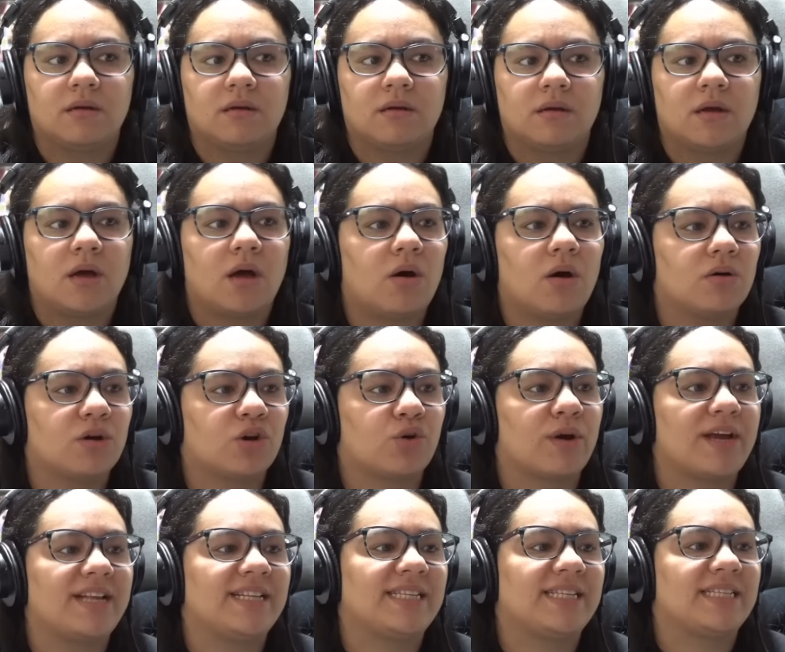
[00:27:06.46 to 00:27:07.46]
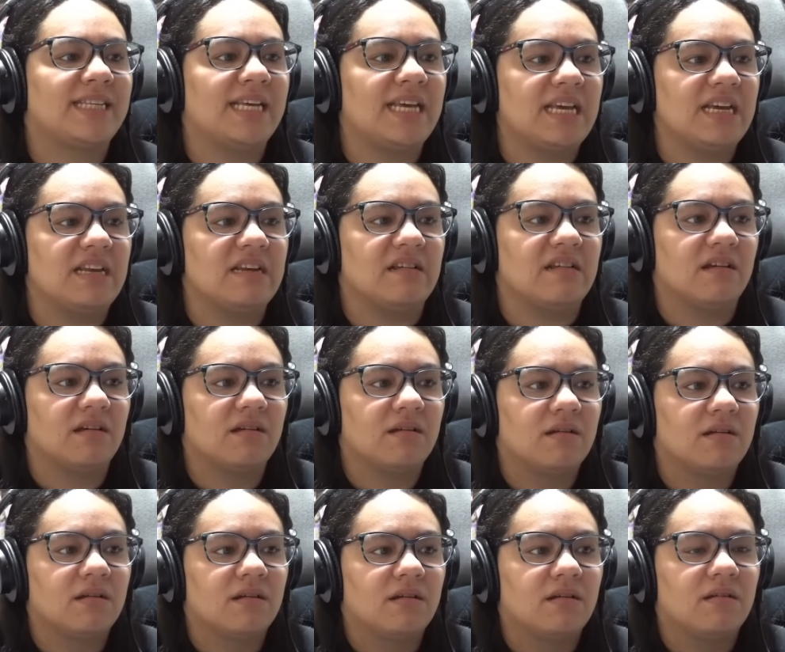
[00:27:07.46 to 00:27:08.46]
Oh, Christine!
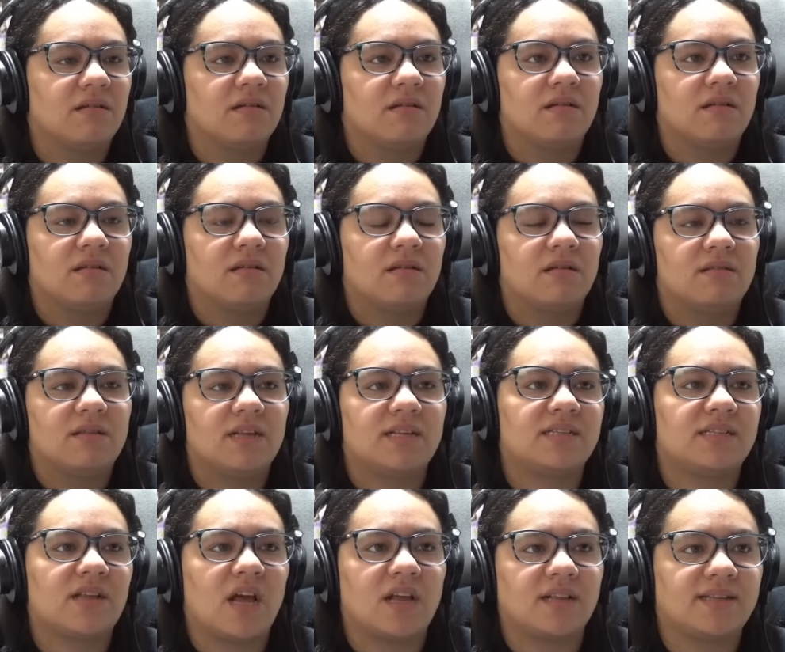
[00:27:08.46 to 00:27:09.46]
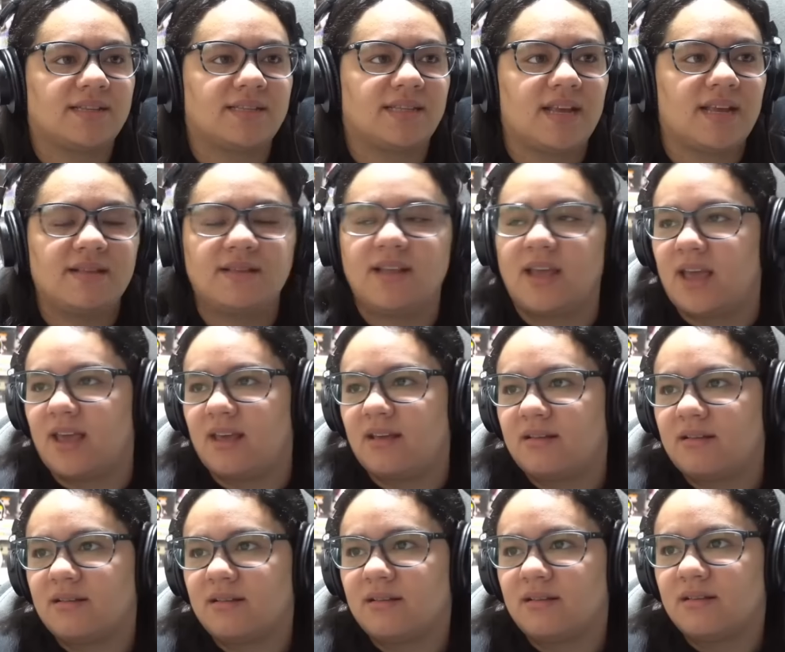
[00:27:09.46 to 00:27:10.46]
This is not Cindy!
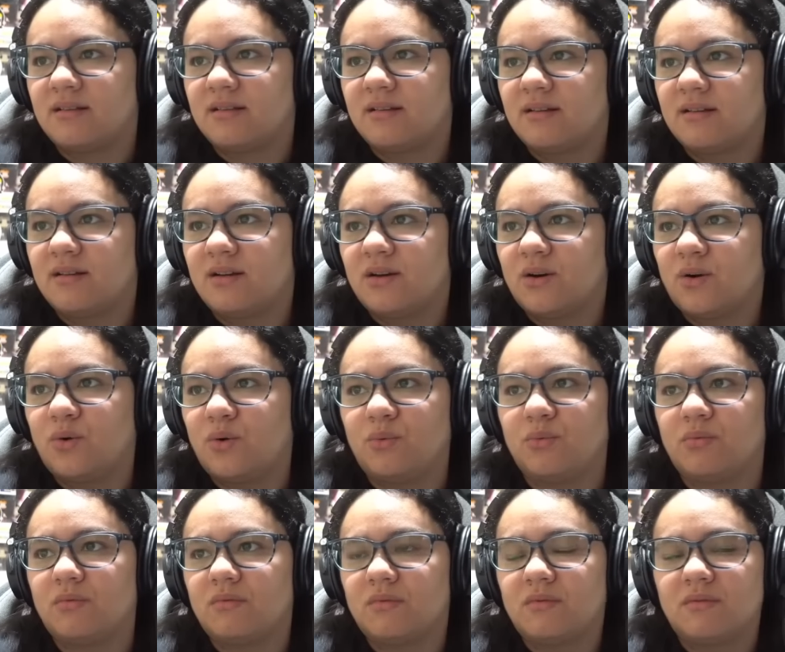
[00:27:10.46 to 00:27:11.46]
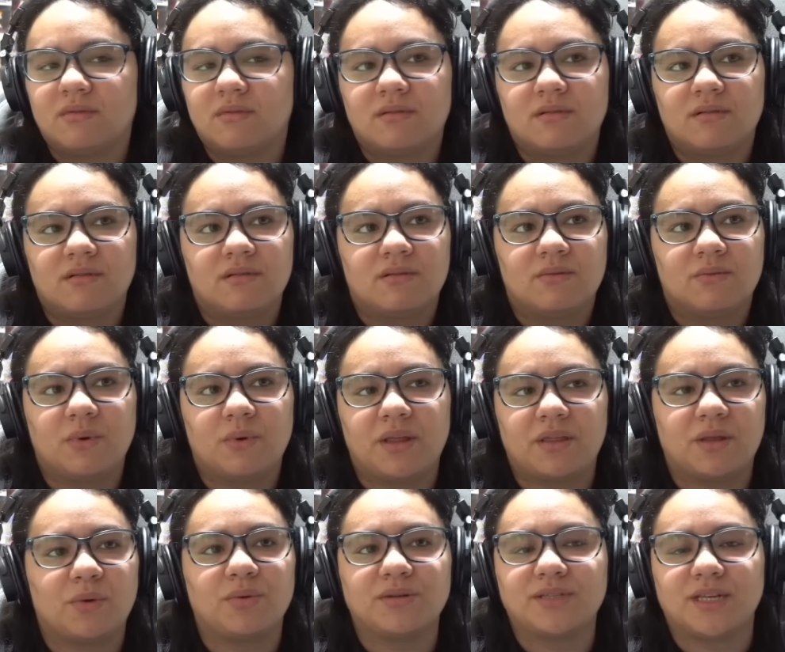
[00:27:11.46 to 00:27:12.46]
Who? Wait,
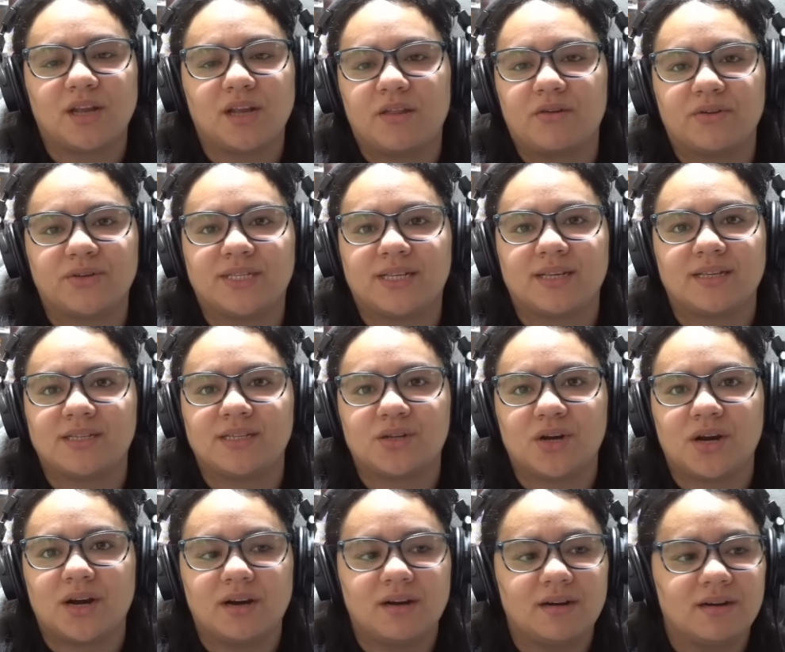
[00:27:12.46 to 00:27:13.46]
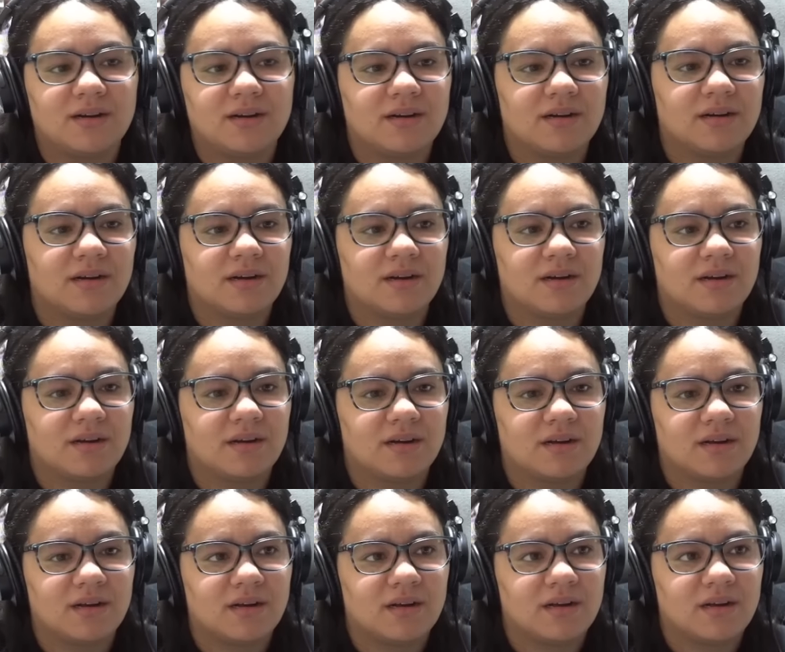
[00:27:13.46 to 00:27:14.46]
there was another sister?
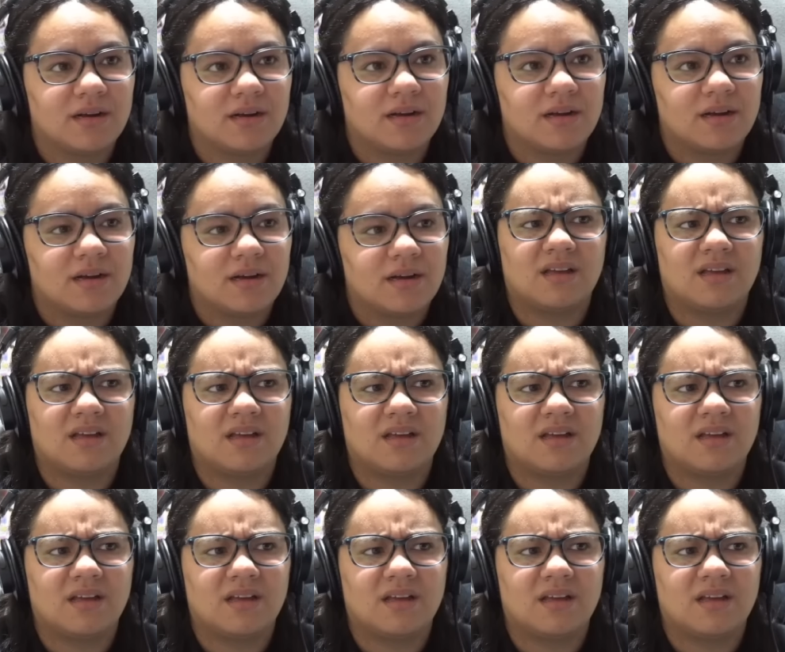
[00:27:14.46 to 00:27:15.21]
5,000.